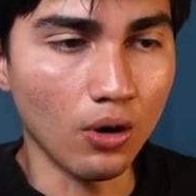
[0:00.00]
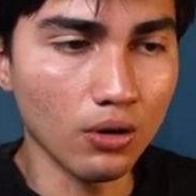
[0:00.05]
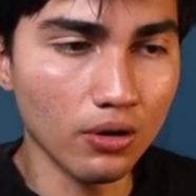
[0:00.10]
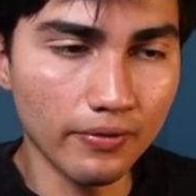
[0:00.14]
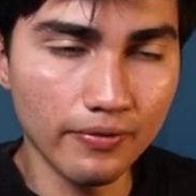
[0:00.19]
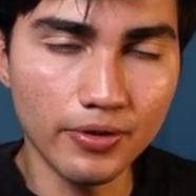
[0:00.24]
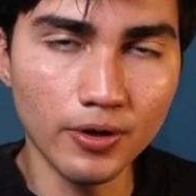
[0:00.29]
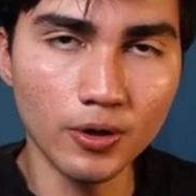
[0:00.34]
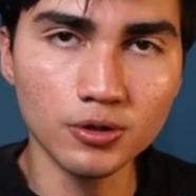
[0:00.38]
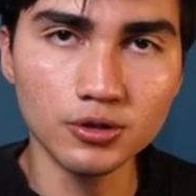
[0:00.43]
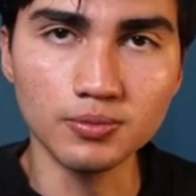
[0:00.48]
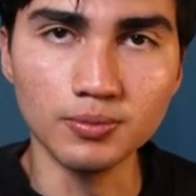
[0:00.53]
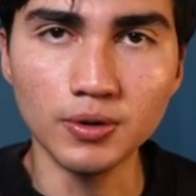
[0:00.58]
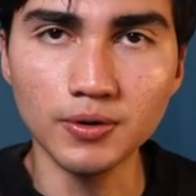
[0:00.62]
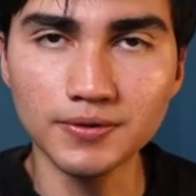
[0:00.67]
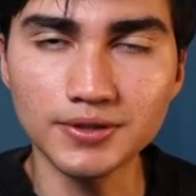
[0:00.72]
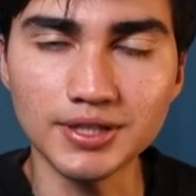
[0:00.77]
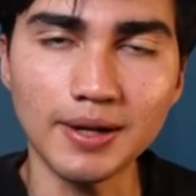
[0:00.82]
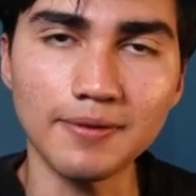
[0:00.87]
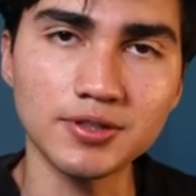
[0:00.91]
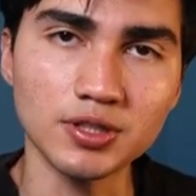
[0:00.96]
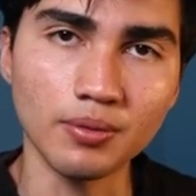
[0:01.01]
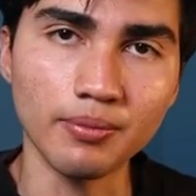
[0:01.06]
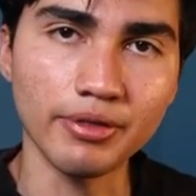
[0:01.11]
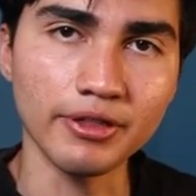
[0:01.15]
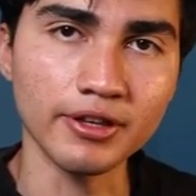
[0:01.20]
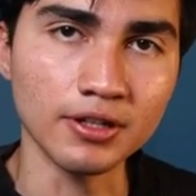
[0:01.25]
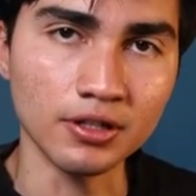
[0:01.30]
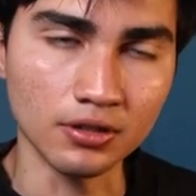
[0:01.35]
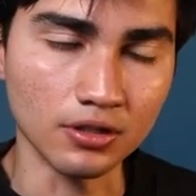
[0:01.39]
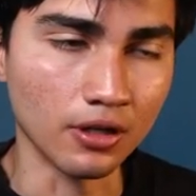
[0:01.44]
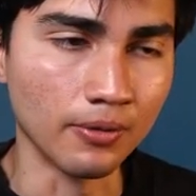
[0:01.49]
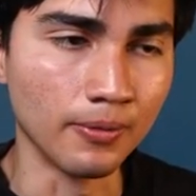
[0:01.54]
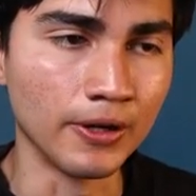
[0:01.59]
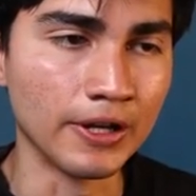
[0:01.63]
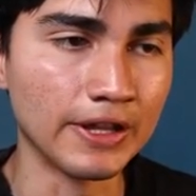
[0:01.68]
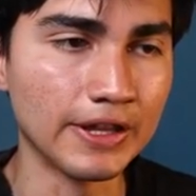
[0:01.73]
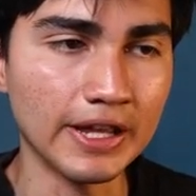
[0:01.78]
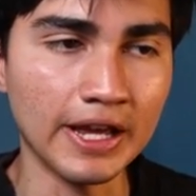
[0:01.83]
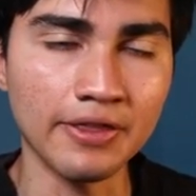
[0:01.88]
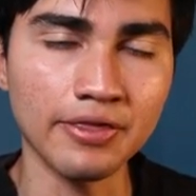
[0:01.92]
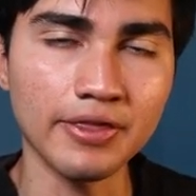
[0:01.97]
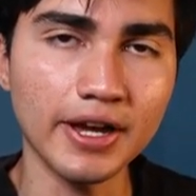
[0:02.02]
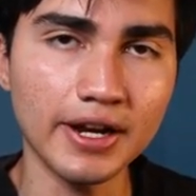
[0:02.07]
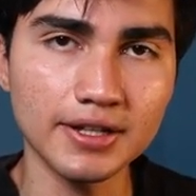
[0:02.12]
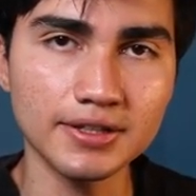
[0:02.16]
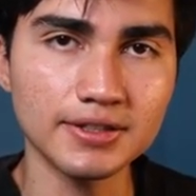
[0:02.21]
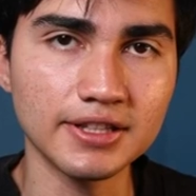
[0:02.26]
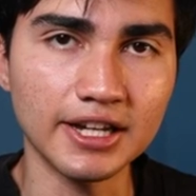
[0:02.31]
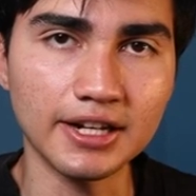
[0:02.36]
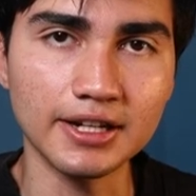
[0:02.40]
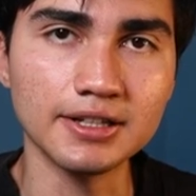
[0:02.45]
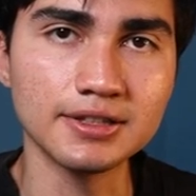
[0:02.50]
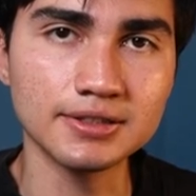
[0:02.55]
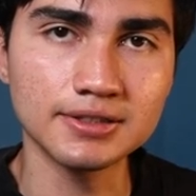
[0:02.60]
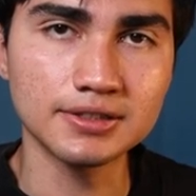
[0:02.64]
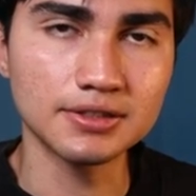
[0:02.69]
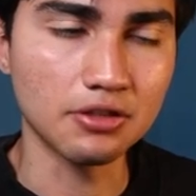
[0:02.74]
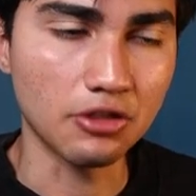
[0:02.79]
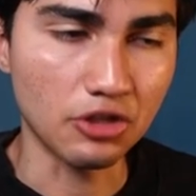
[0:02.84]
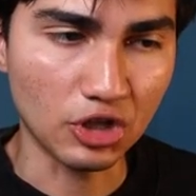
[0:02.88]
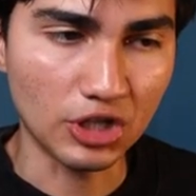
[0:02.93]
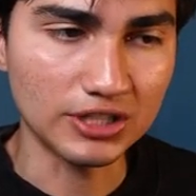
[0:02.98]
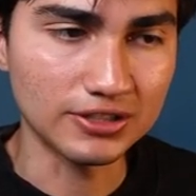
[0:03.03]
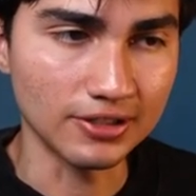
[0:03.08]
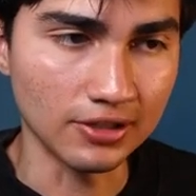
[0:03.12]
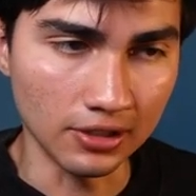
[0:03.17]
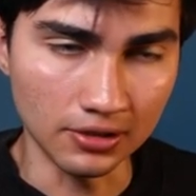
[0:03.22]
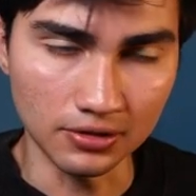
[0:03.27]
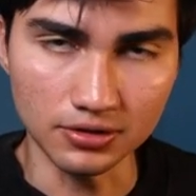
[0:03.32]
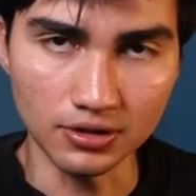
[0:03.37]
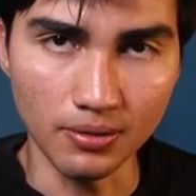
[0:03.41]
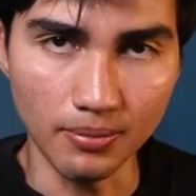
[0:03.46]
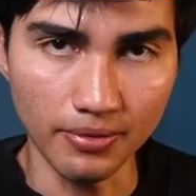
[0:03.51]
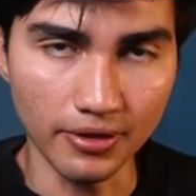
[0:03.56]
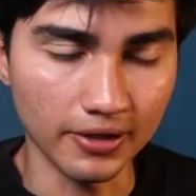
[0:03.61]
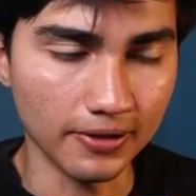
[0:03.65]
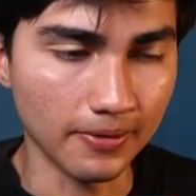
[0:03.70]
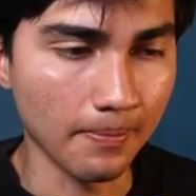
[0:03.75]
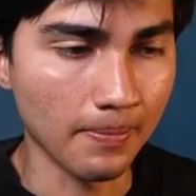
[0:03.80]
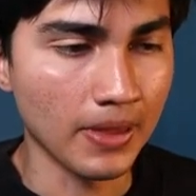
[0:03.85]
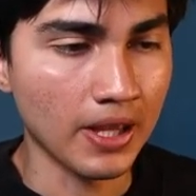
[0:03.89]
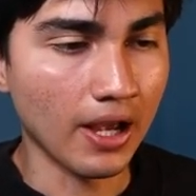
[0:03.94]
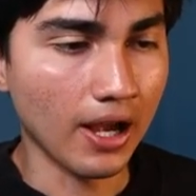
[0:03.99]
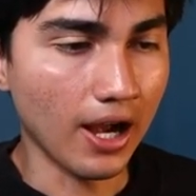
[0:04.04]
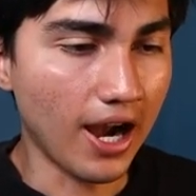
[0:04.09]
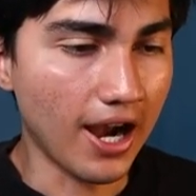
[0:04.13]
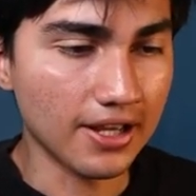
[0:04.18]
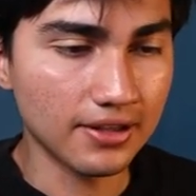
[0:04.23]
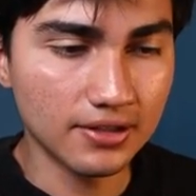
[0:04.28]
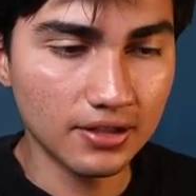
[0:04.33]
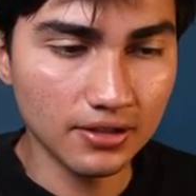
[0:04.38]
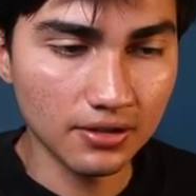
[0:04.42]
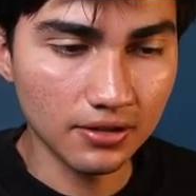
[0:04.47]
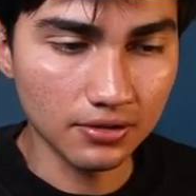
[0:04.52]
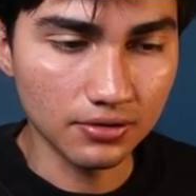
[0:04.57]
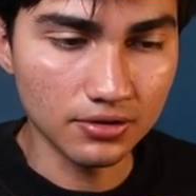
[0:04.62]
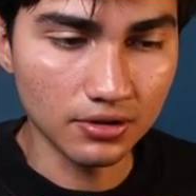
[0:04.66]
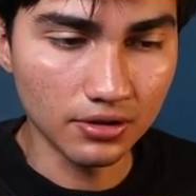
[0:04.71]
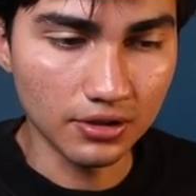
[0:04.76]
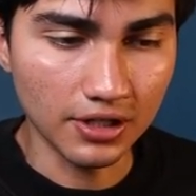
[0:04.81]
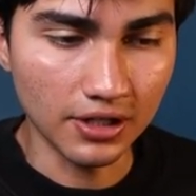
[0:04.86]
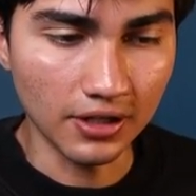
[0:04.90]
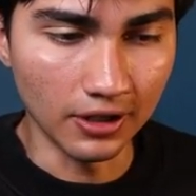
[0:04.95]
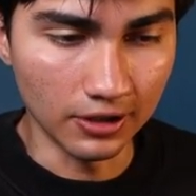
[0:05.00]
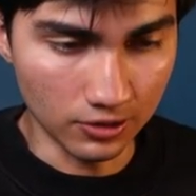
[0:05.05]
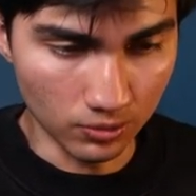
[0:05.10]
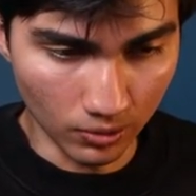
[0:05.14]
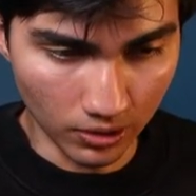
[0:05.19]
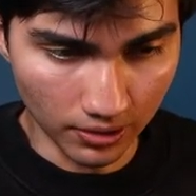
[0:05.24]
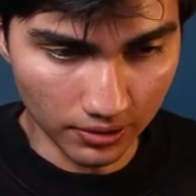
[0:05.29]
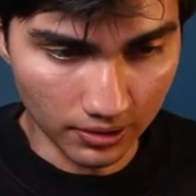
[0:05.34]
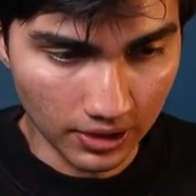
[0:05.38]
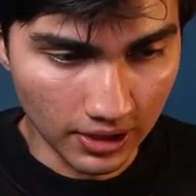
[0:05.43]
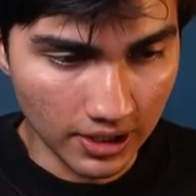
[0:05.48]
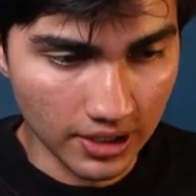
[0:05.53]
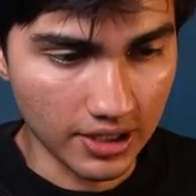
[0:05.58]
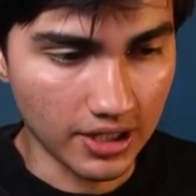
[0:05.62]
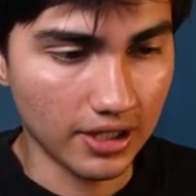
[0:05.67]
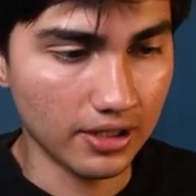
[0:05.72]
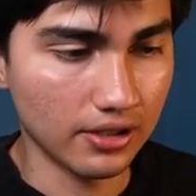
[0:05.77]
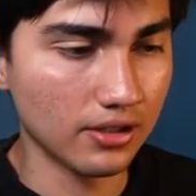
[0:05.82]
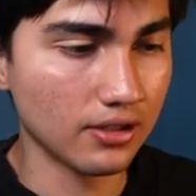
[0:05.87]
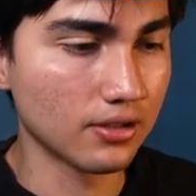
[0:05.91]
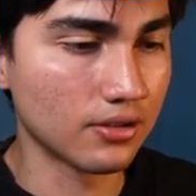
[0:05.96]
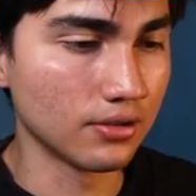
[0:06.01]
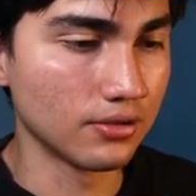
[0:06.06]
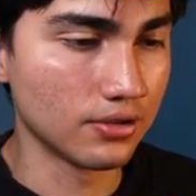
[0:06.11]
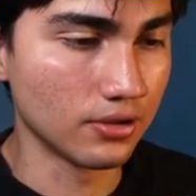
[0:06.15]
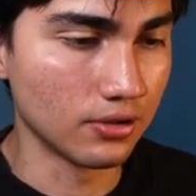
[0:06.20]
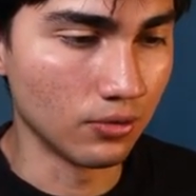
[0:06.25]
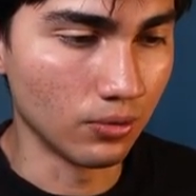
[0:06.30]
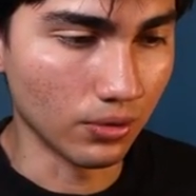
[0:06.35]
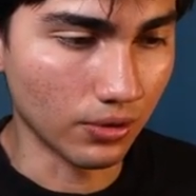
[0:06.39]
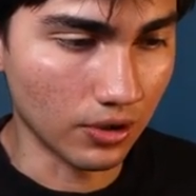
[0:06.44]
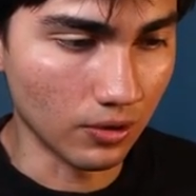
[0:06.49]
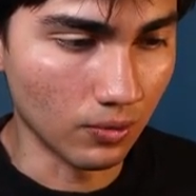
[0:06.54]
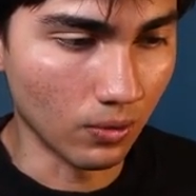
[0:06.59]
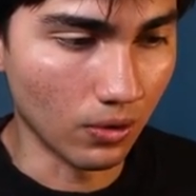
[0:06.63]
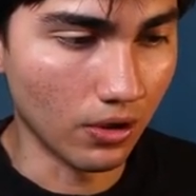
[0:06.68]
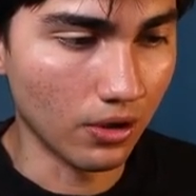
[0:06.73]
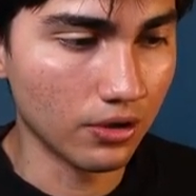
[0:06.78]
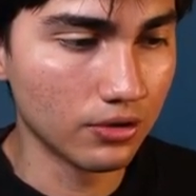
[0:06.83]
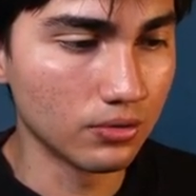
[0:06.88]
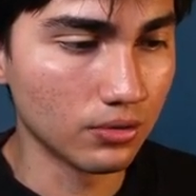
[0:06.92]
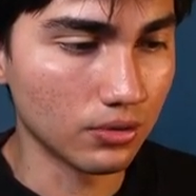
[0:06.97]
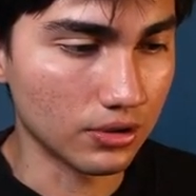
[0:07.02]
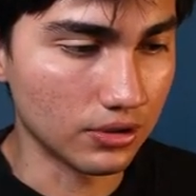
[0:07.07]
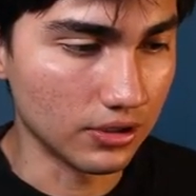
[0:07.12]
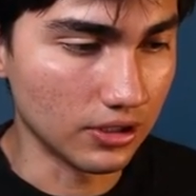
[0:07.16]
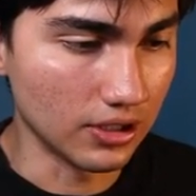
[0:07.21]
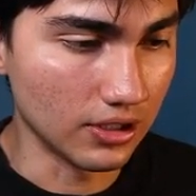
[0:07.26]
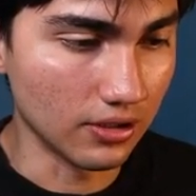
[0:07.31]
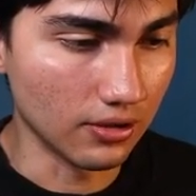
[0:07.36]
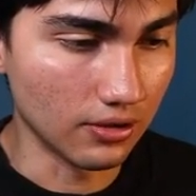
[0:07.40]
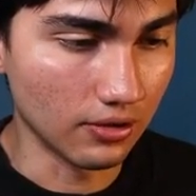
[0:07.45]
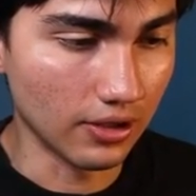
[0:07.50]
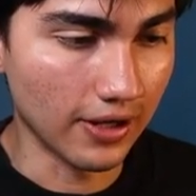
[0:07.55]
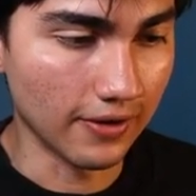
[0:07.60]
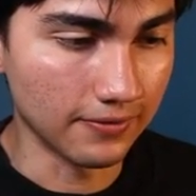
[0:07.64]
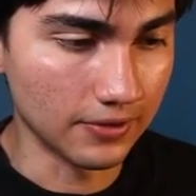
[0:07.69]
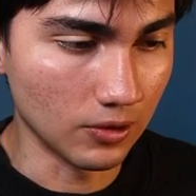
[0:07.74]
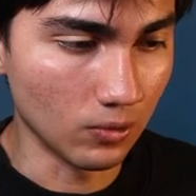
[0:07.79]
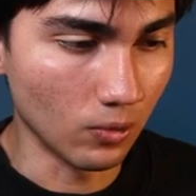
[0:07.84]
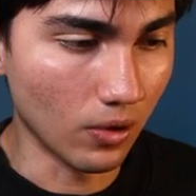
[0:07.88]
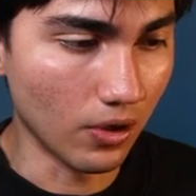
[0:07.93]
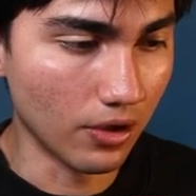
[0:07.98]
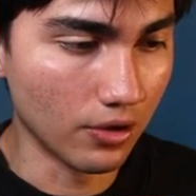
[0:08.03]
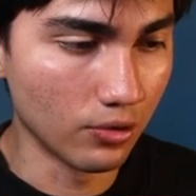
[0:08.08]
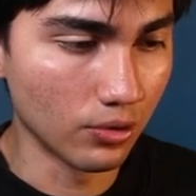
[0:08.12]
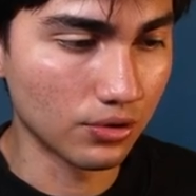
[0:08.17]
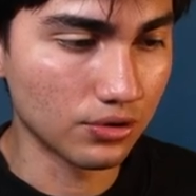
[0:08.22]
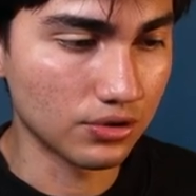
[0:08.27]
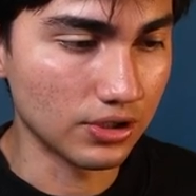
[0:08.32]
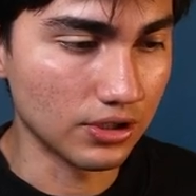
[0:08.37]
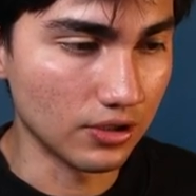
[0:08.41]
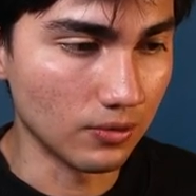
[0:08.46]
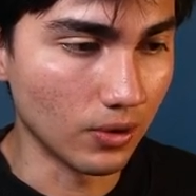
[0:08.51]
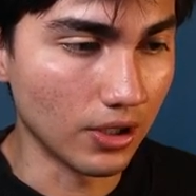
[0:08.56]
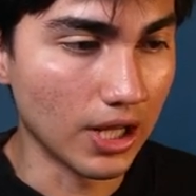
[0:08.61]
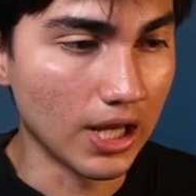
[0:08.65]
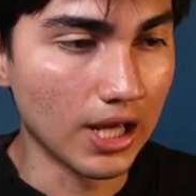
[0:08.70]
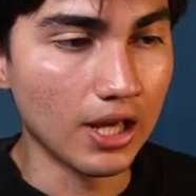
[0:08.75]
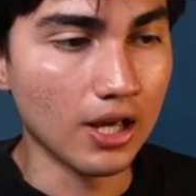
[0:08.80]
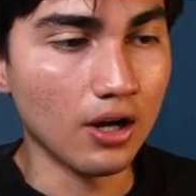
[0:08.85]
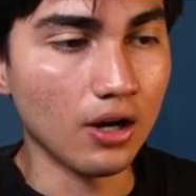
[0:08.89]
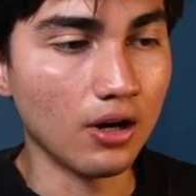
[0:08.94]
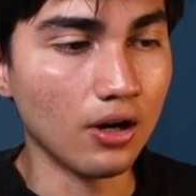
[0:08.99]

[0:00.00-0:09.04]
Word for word: All of those moves have something in common, and that is that it's threatening something. I didn't consider king h1. I didn't consider rook e1, rook d, fd1, rook cd1.